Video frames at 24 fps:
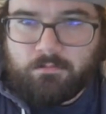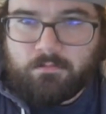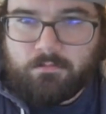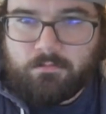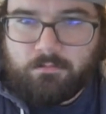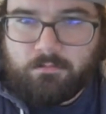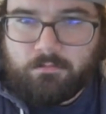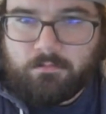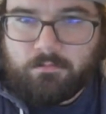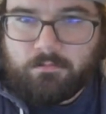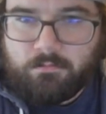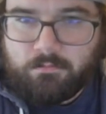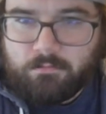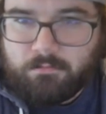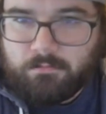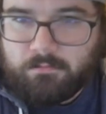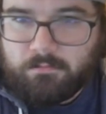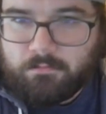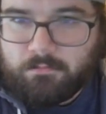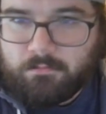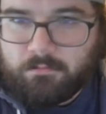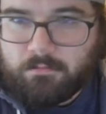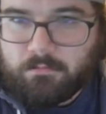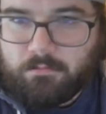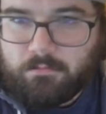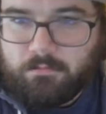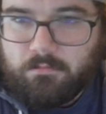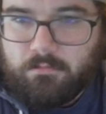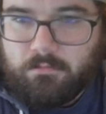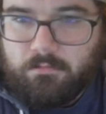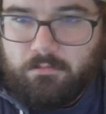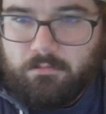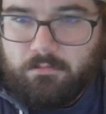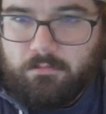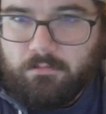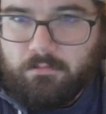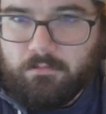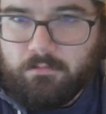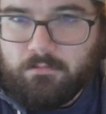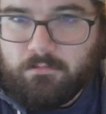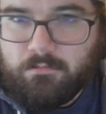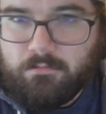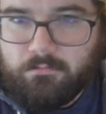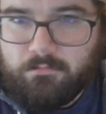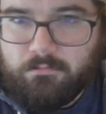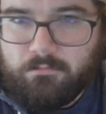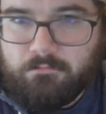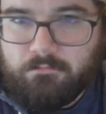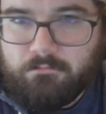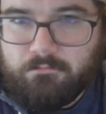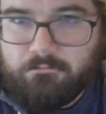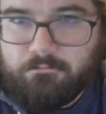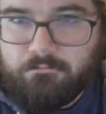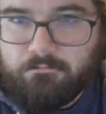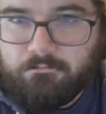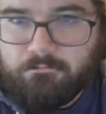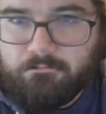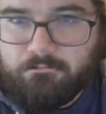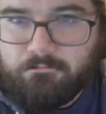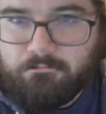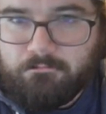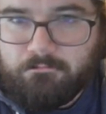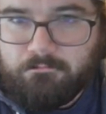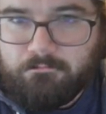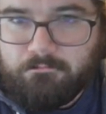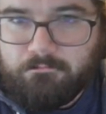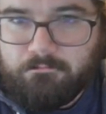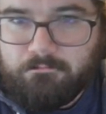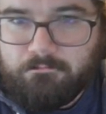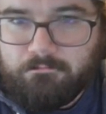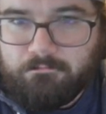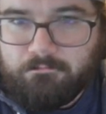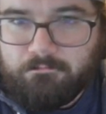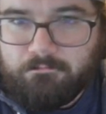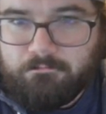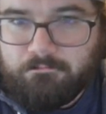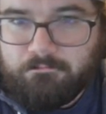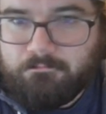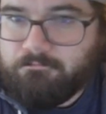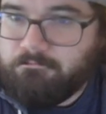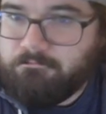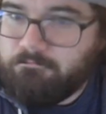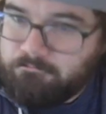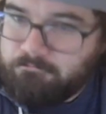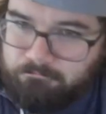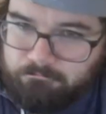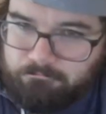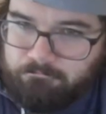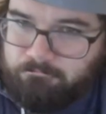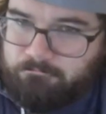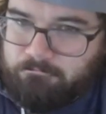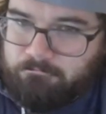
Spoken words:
No one is speaking in this clip.